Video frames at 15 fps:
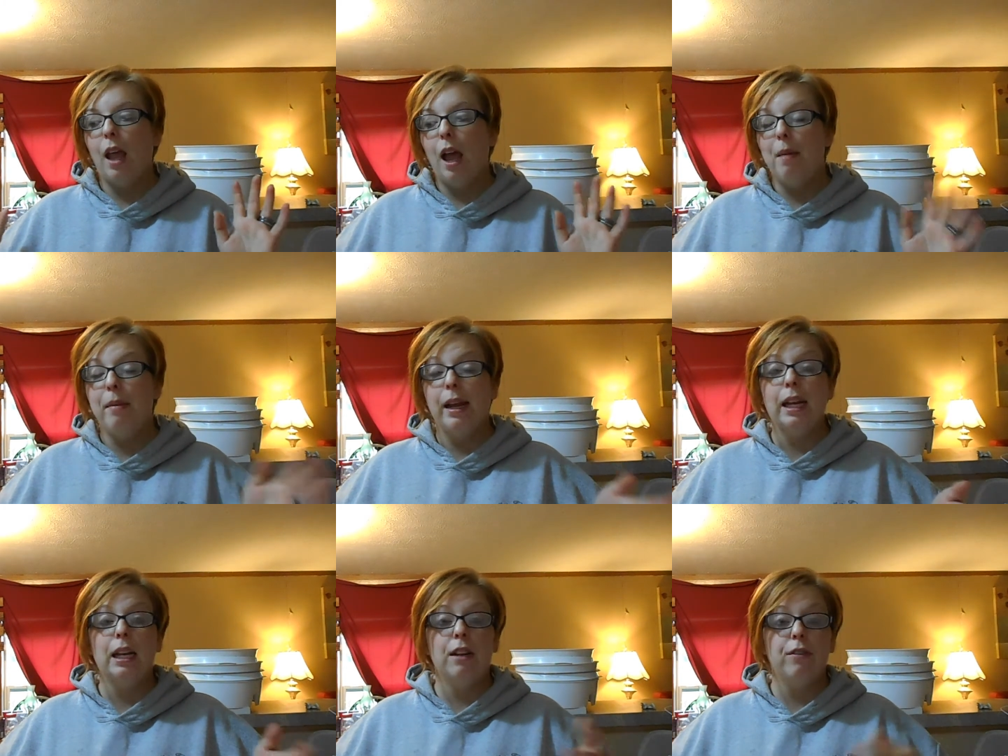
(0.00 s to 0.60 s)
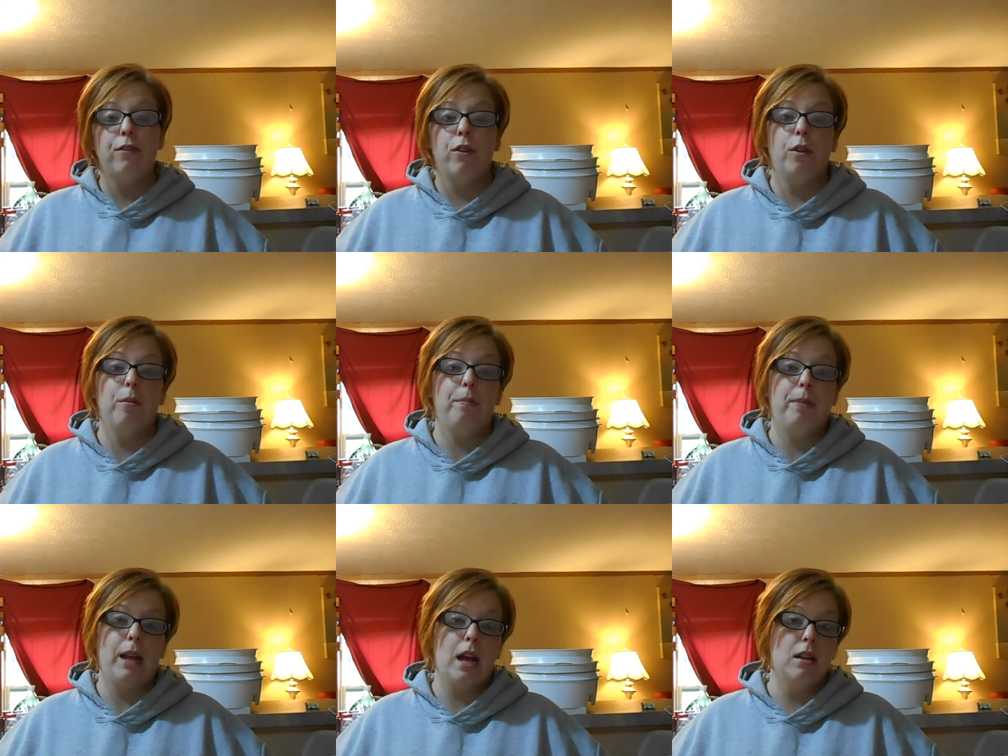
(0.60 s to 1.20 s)
I'm making it for
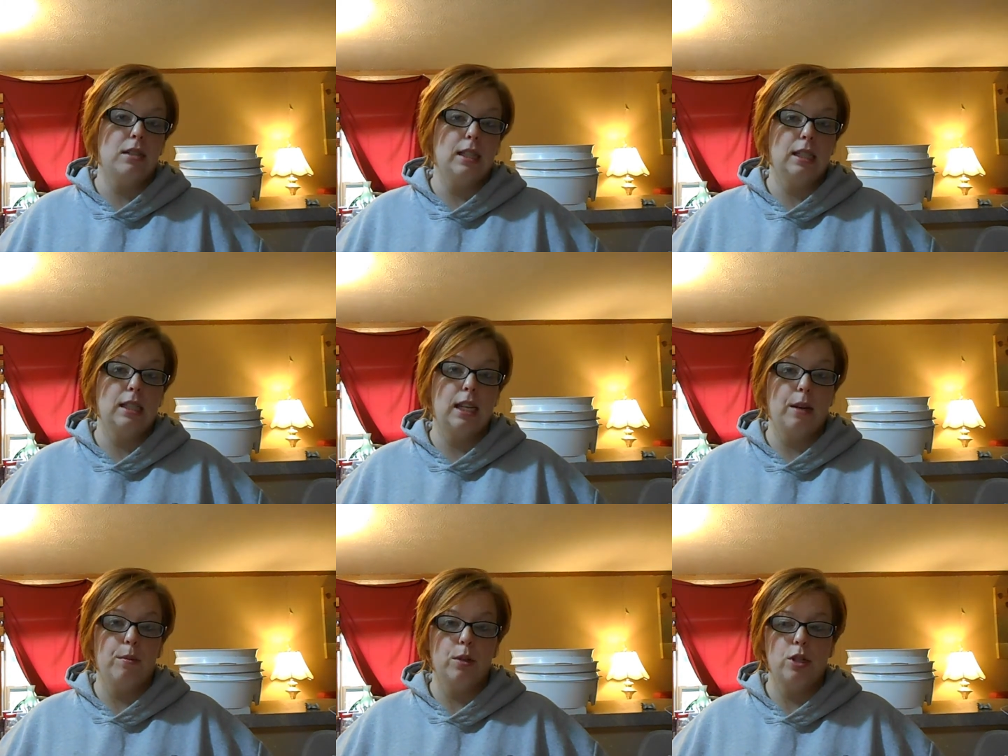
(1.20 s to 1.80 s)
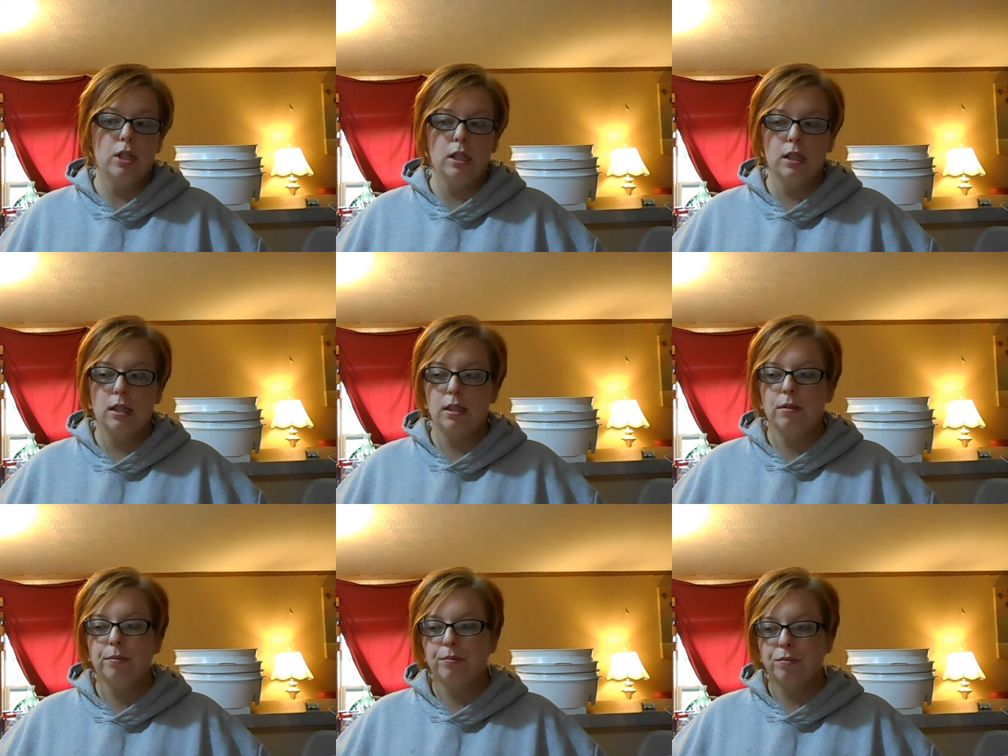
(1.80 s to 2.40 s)
BLT
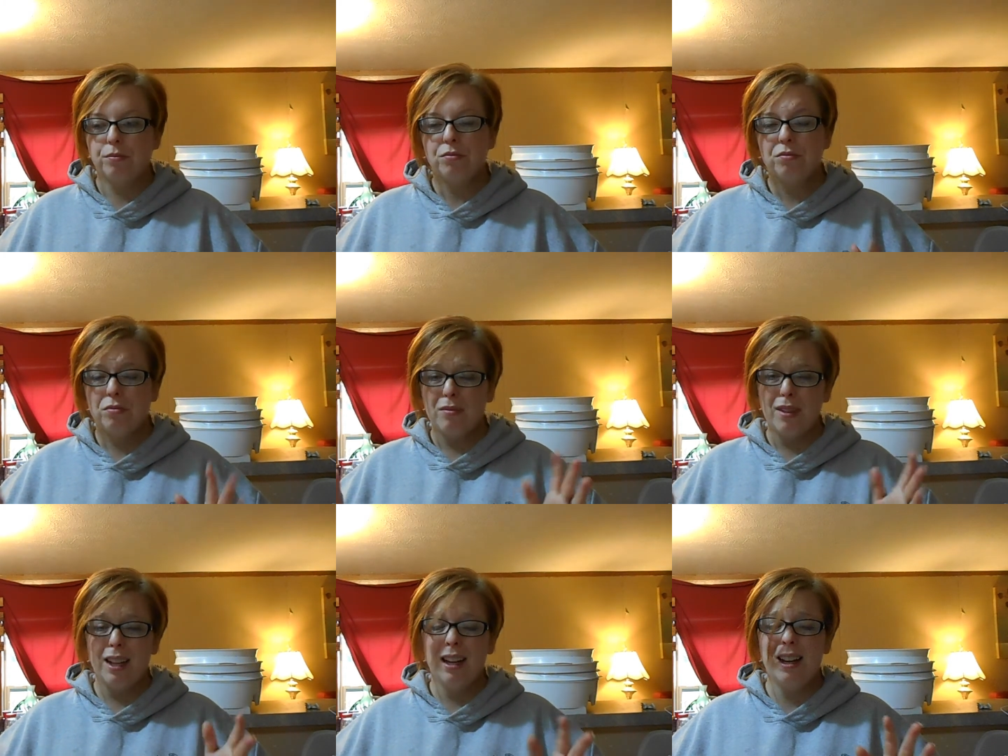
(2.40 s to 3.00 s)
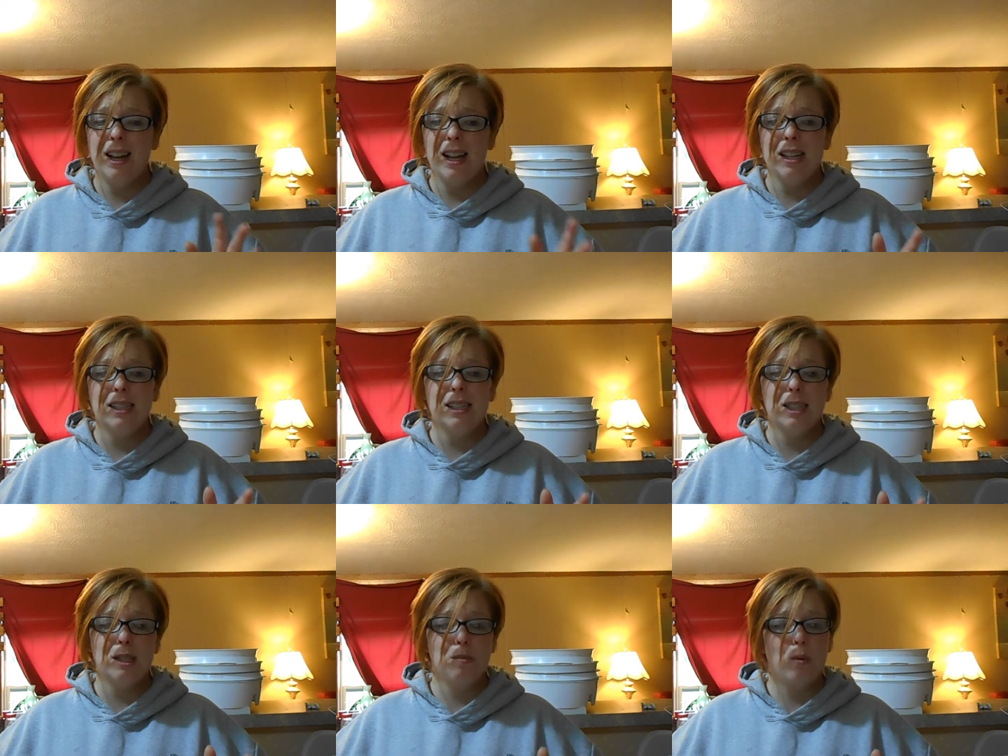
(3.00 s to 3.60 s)
sandwiches, because
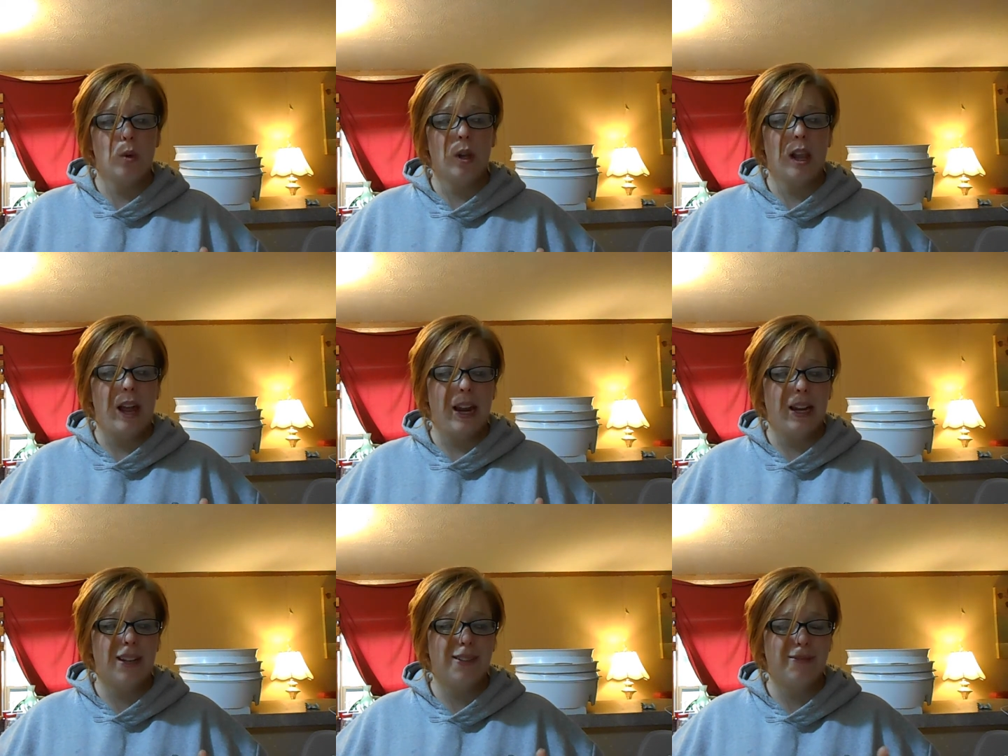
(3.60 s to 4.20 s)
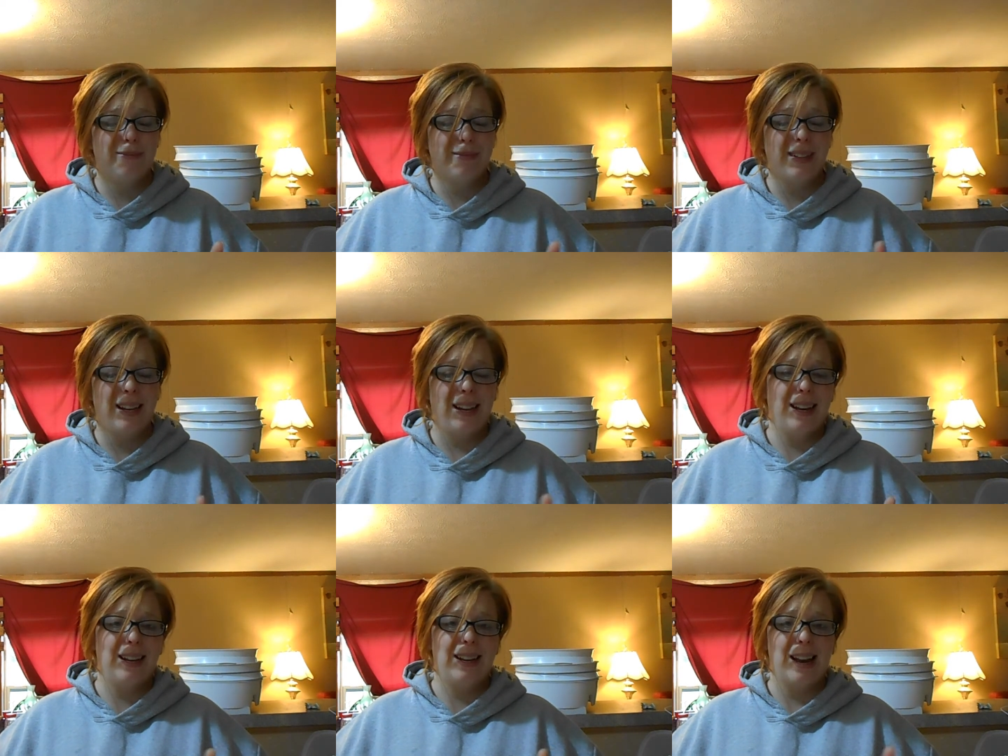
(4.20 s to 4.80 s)
it's more like
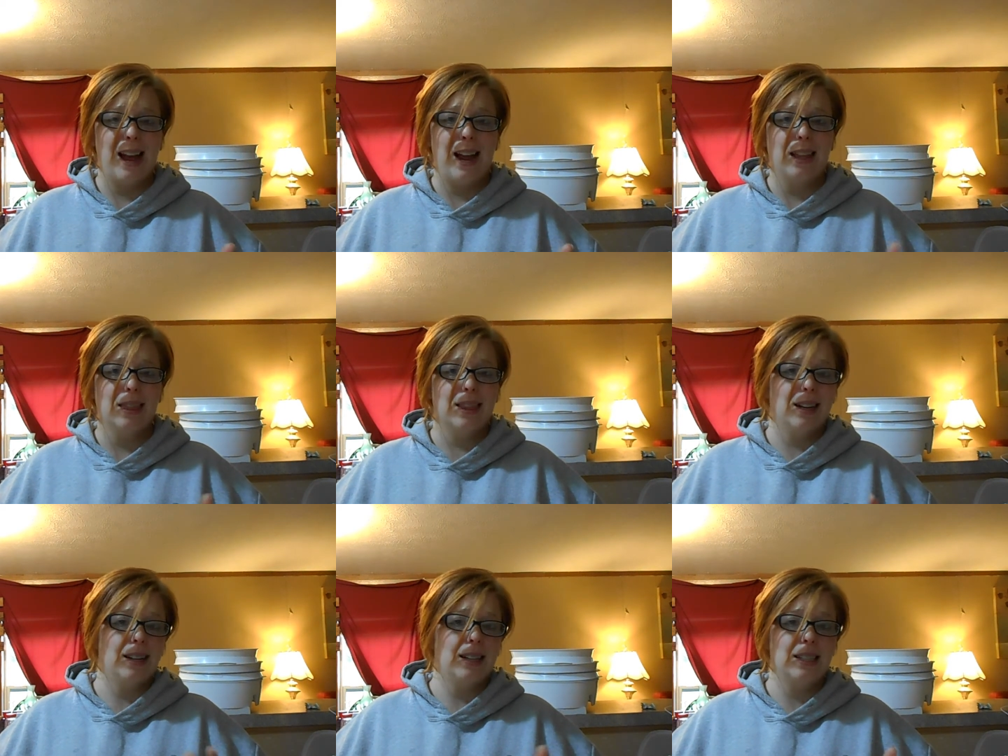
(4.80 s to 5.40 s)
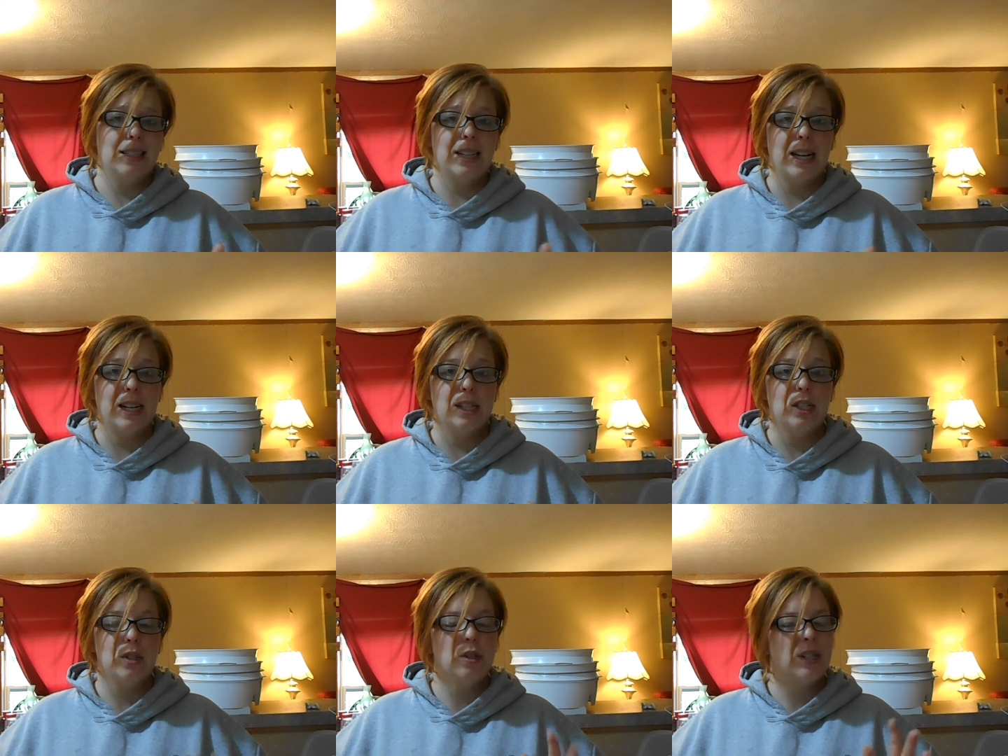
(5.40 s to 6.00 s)
9:30,
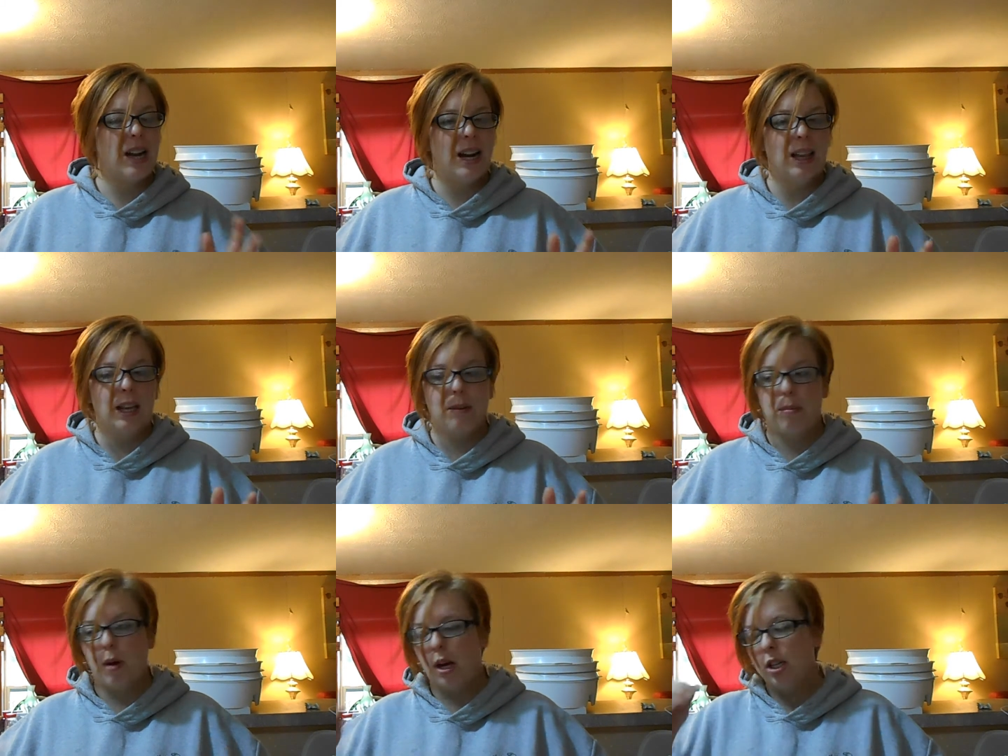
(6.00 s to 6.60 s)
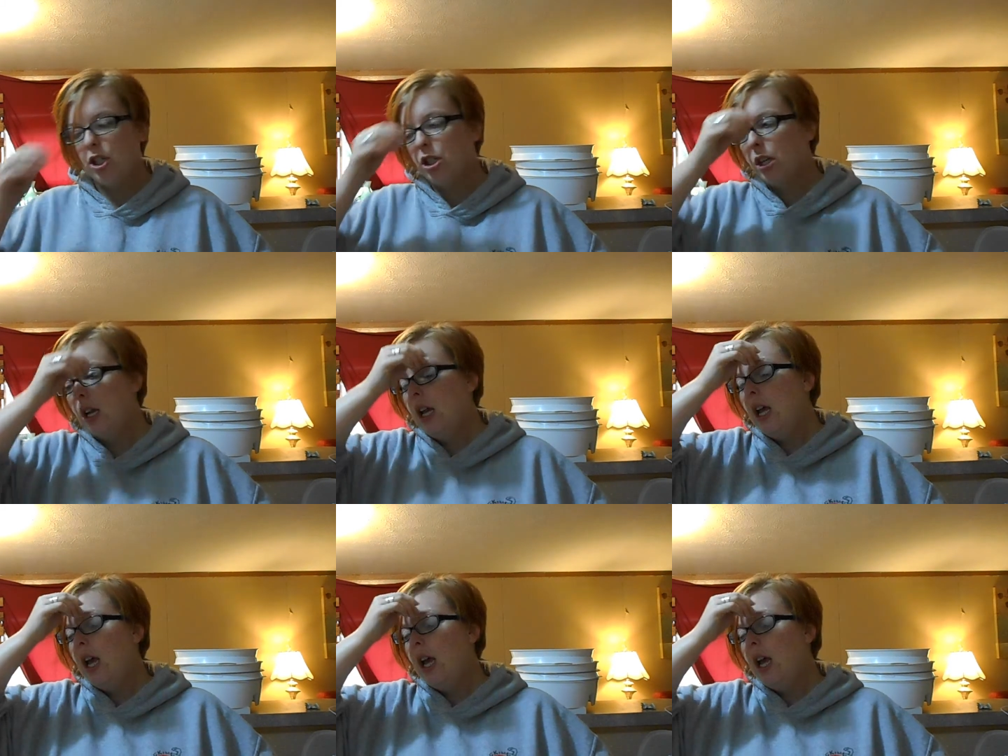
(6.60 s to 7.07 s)
10, so it's kind of like brunch.